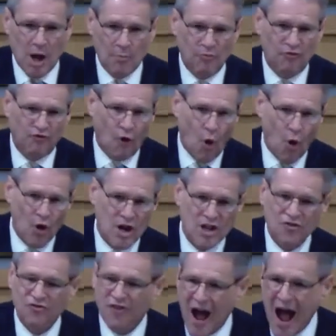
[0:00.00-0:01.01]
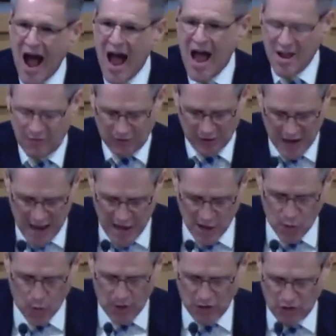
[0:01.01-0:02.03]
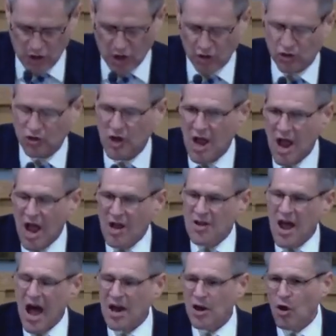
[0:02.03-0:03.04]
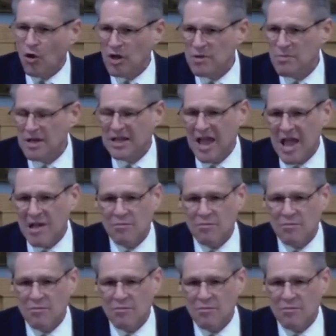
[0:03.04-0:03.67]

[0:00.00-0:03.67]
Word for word: 45 languages. Not only became an